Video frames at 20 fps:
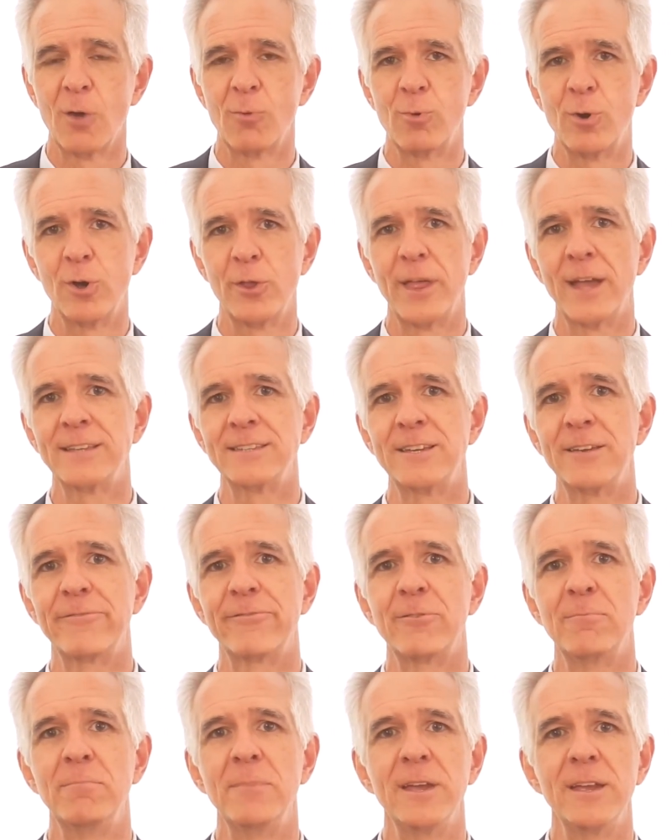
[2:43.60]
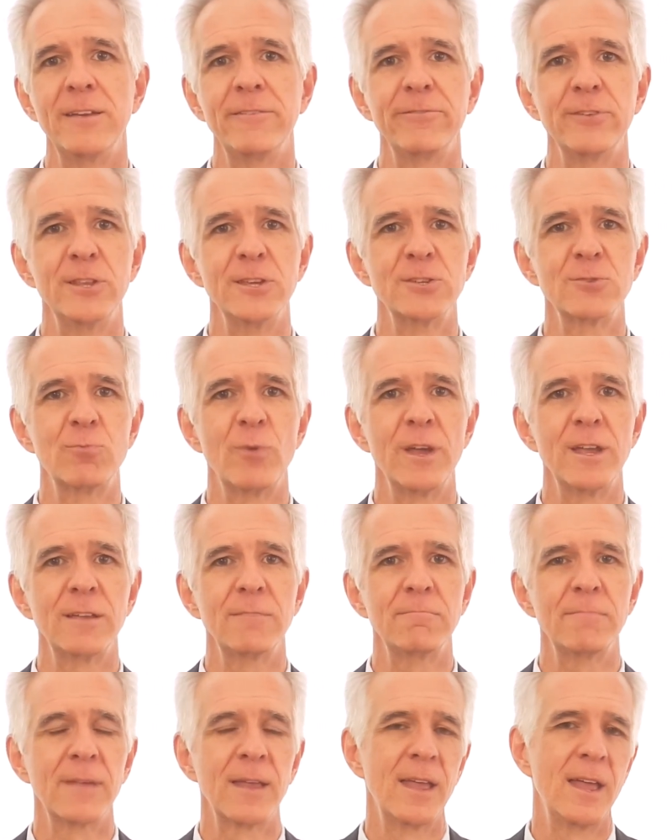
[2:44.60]
Well, that's it from me for this
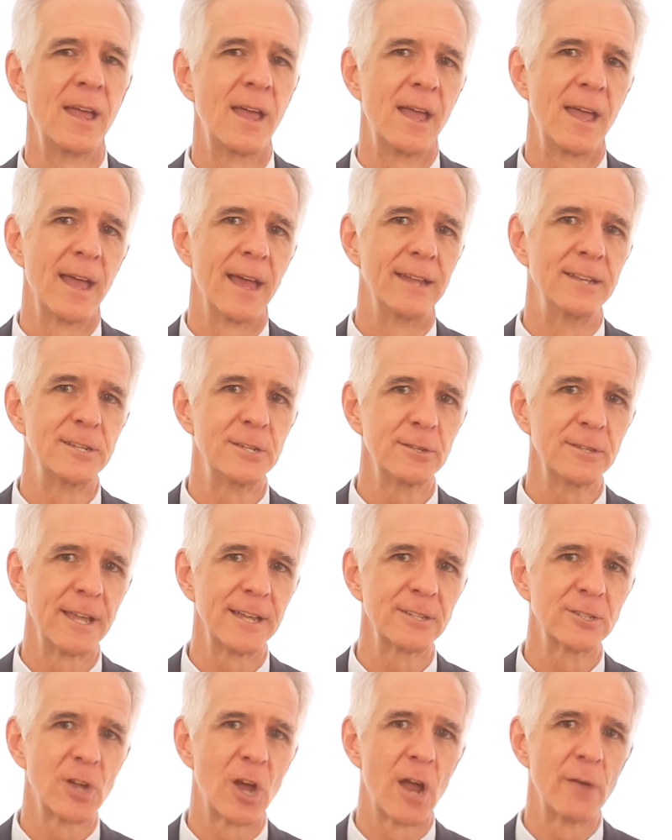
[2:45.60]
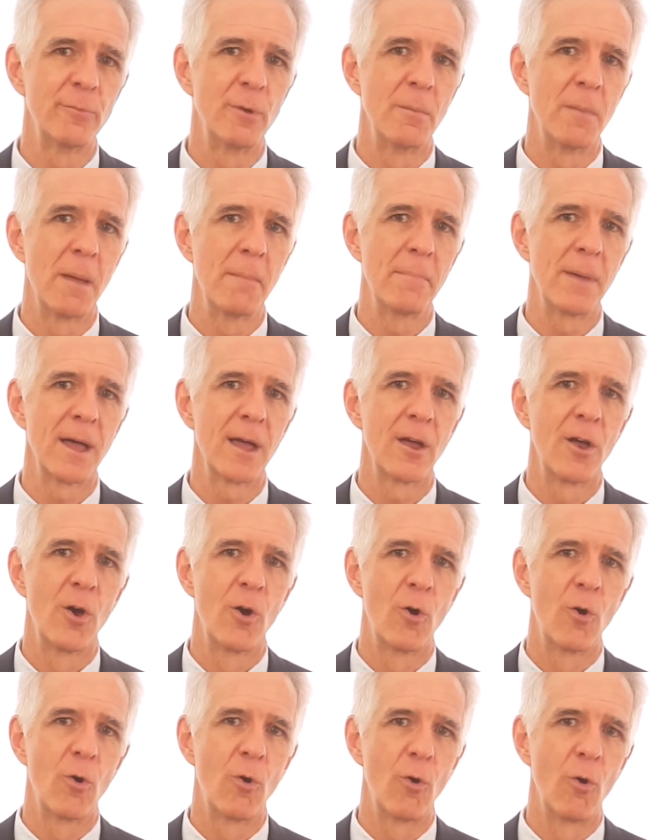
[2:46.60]
week. Until next time, remember
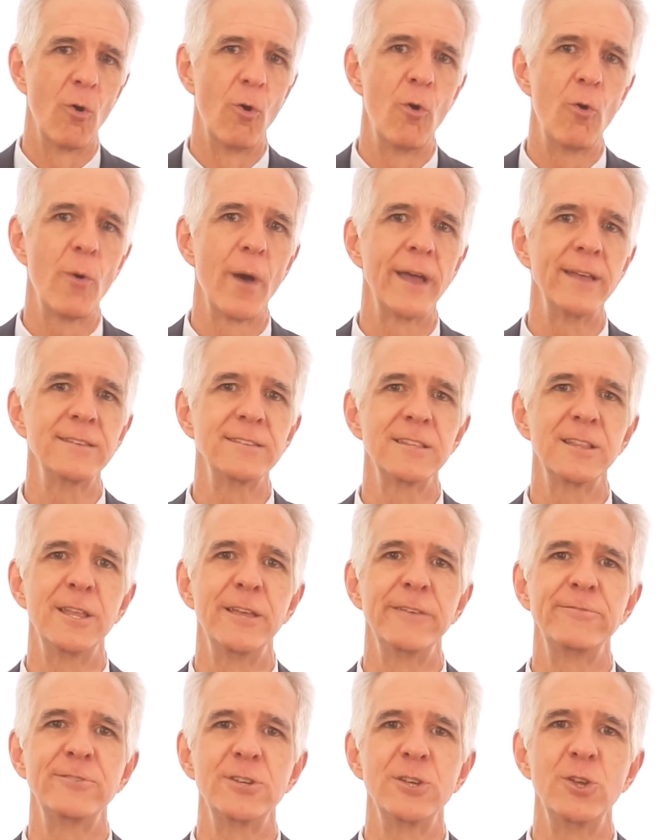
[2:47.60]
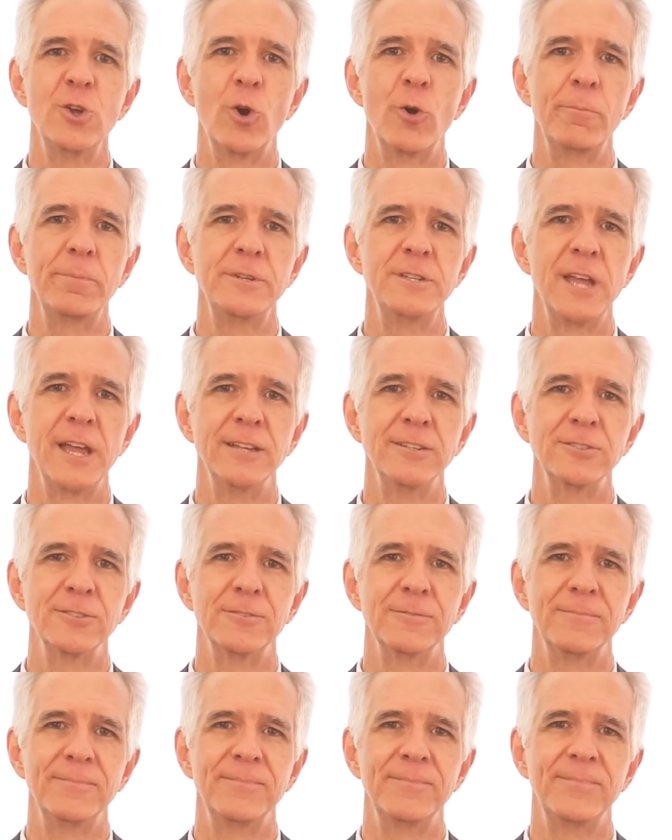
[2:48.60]
always live to your potential.